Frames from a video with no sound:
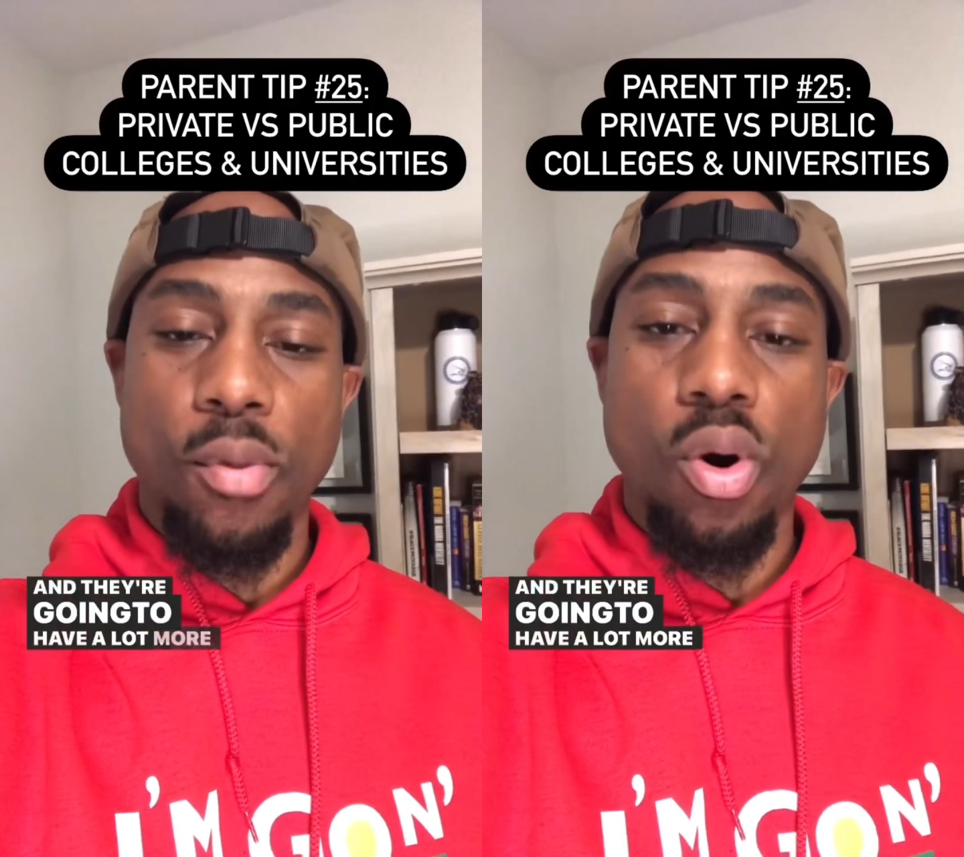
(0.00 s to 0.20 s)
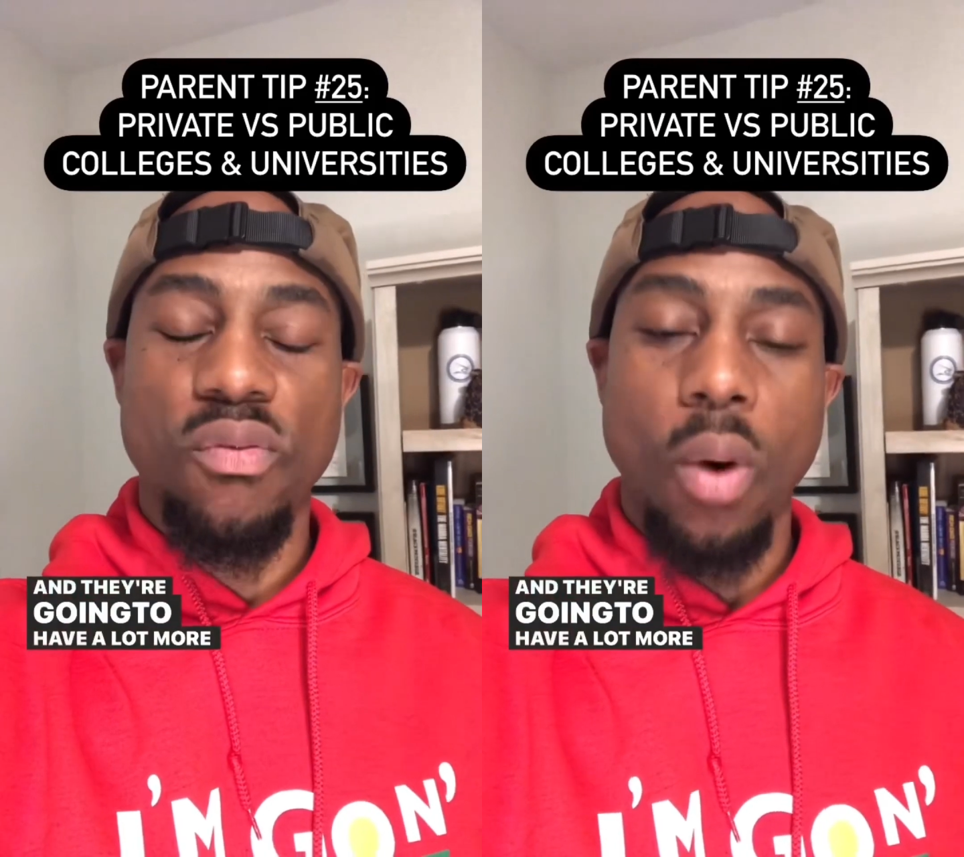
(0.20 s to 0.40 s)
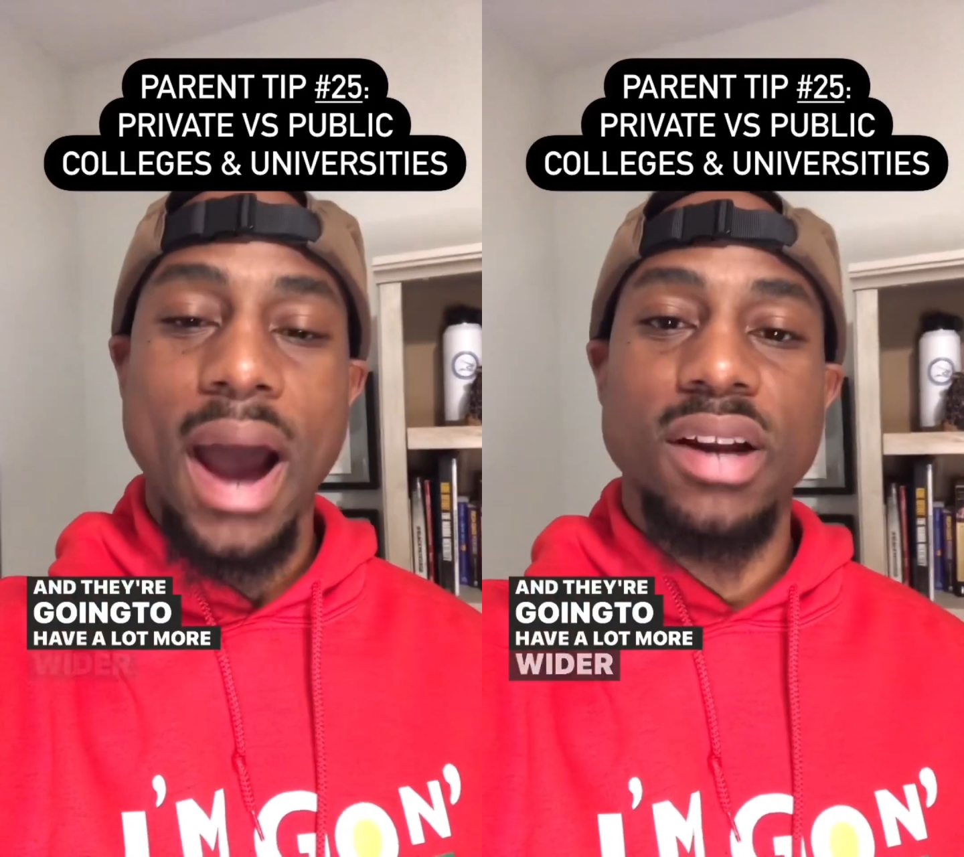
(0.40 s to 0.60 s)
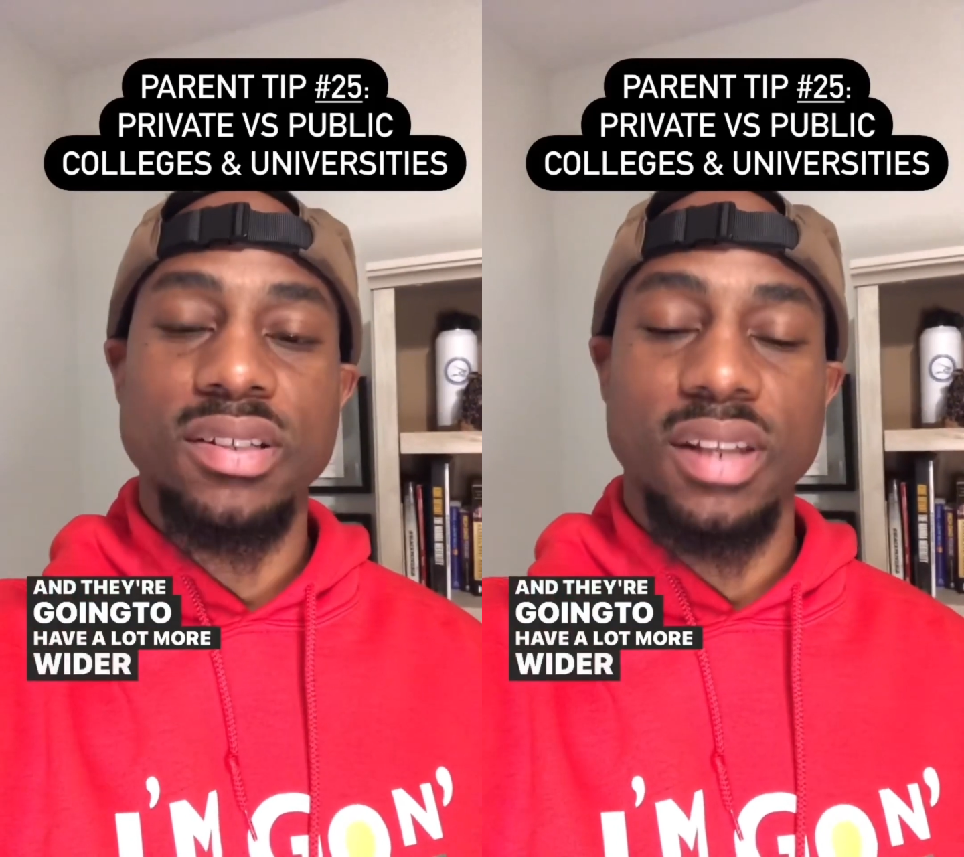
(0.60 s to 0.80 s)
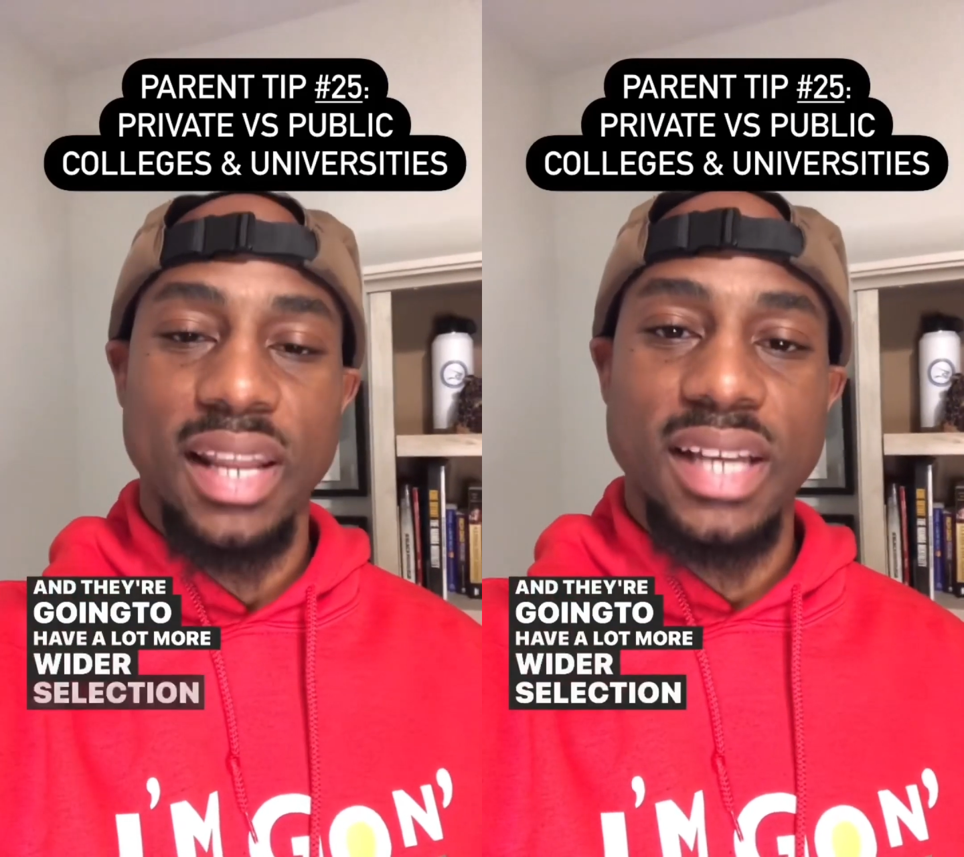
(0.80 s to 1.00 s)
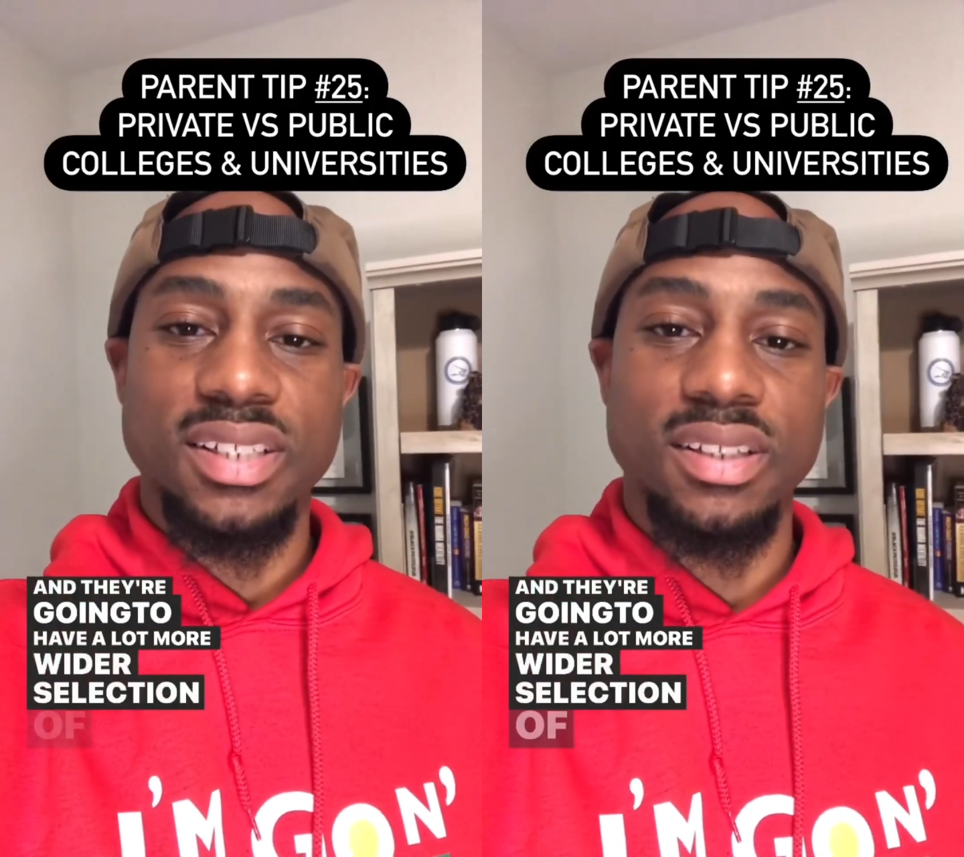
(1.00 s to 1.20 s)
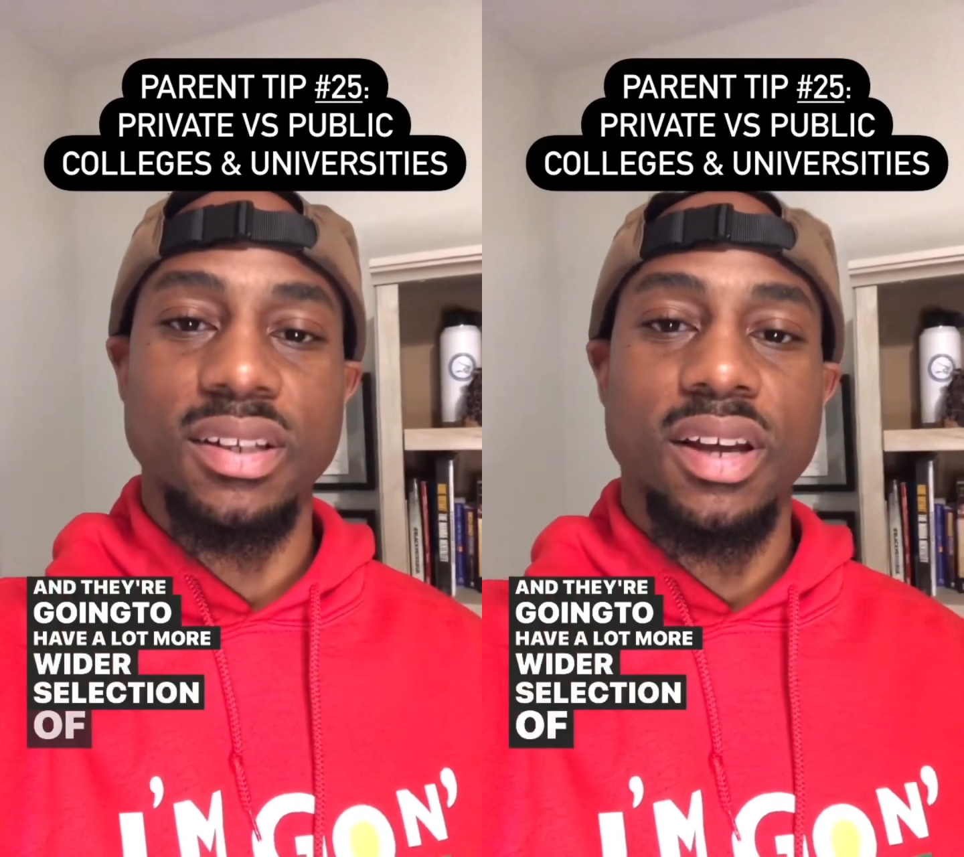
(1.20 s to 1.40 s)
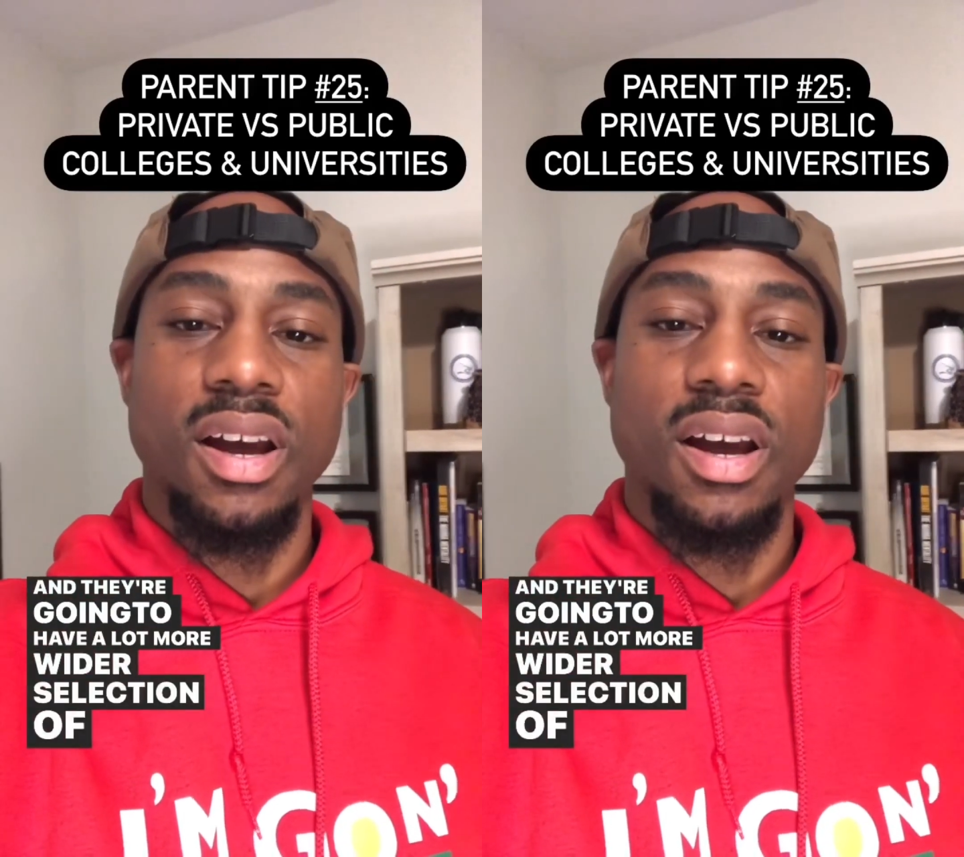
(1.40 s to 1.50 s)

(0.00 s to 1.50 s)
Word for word: more wider selection